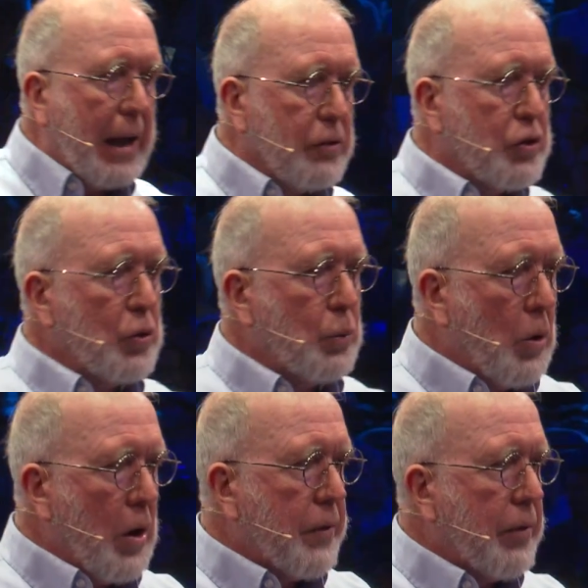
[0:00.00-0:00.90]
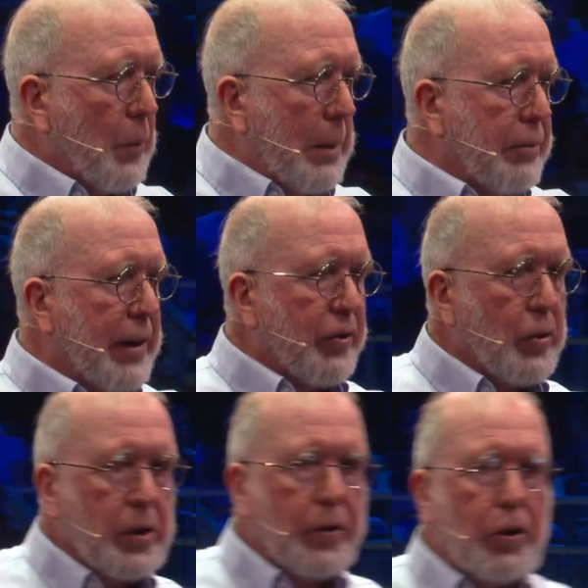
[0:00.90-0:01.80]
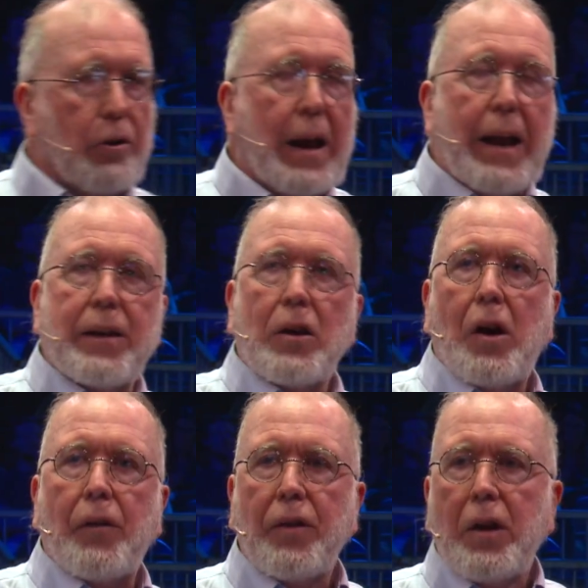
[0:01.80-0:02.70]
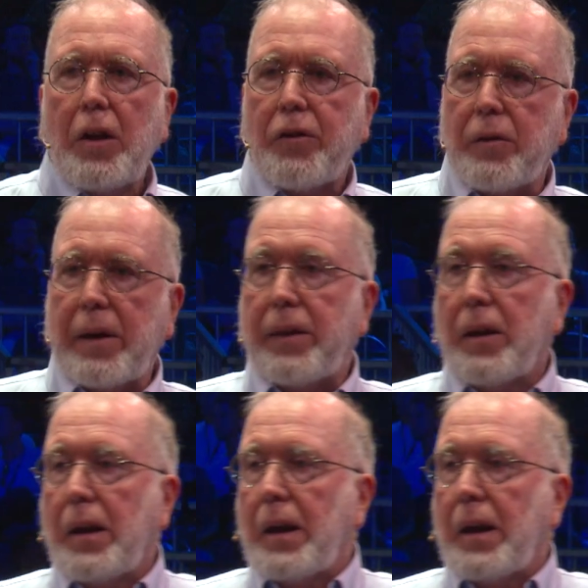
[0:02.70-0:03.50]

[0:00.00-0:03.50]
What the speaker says: as you walk from one place to another, you're handed off so that